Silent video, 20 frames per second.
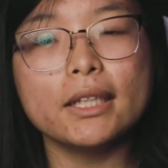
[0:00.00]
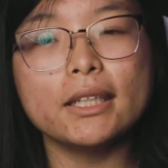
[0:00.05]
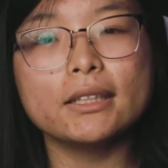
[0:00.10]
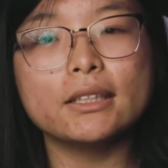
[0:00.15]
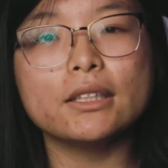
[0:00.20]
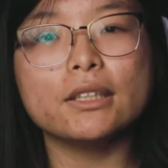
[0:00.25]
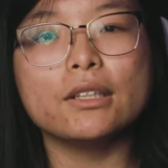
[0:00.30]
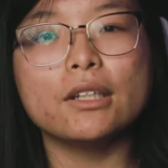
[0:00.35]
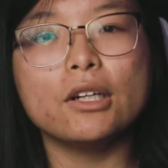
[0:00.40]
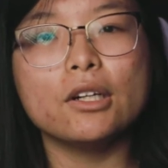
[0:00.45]
thing
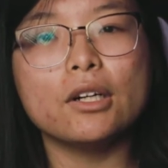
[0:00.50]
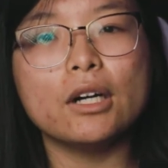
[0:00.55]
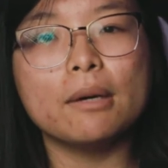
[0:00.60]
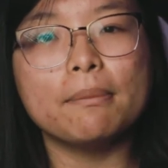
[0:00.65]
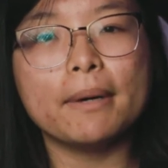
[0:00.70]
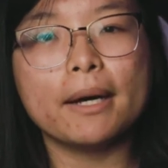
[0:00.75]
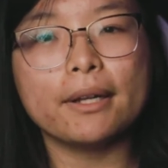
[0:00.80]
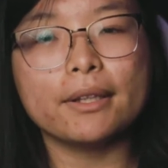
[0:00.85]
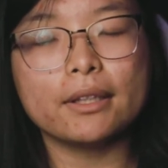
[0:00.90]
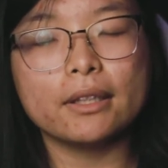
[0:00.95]
to know
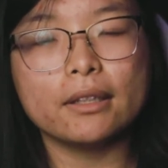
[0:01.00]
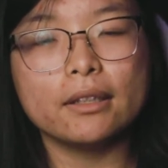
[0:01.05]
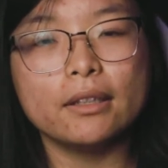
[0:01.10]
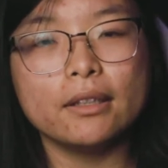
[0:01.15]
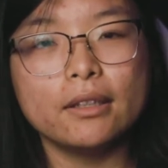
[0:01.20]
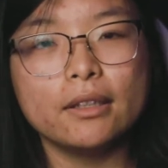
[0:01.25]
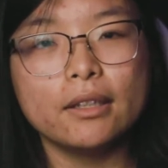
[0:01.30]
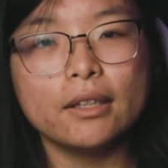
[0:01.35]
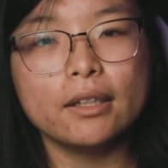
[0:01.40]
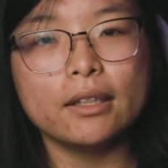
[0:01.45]
about
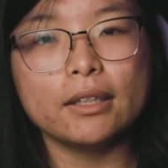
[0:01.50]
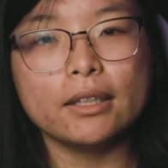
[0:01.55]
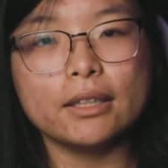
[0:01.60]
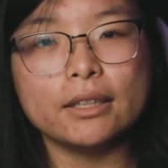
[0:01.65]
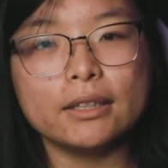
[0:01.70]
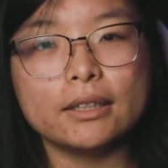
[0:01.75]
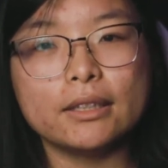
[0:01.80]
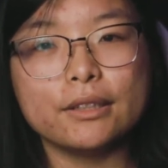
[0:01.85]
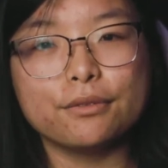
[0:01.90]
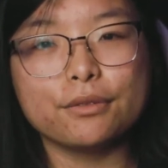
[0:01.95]

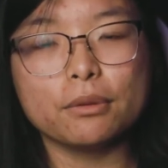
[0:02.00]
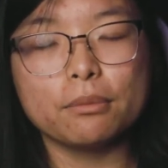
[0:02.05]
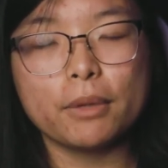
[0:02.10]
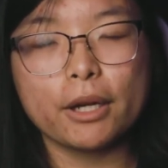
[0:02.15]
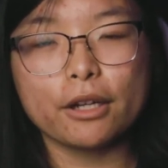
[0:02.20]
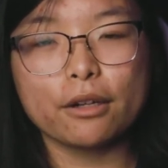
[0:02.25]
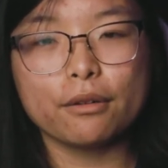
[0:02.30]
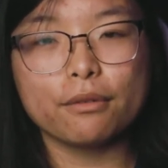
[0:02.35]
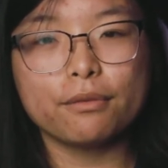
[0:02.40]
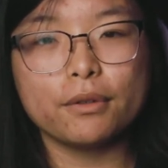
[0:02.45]
these different
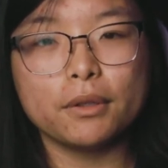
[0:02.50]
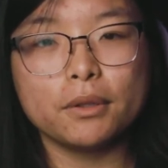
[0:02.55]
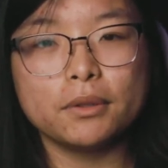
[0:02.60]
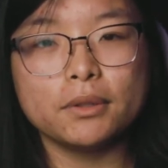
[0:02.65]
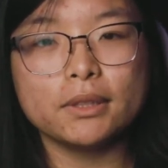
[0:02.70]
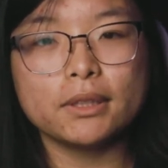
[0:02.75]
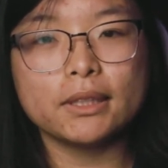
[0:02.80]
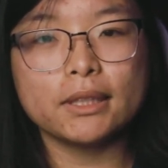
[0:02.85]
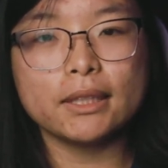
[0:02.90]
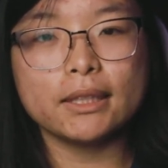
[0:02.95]
microphones